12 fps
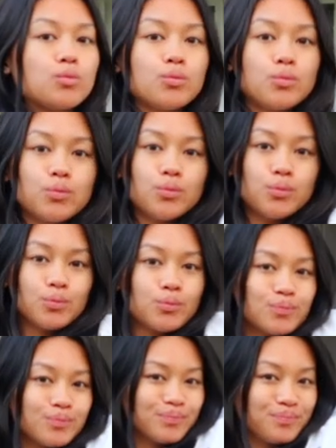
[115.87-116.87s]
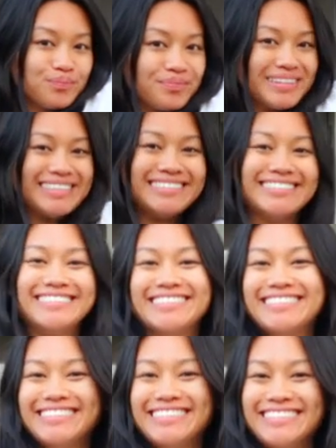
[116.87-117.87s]

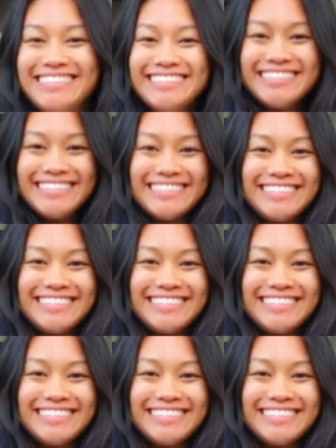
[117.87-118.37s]
[no speech]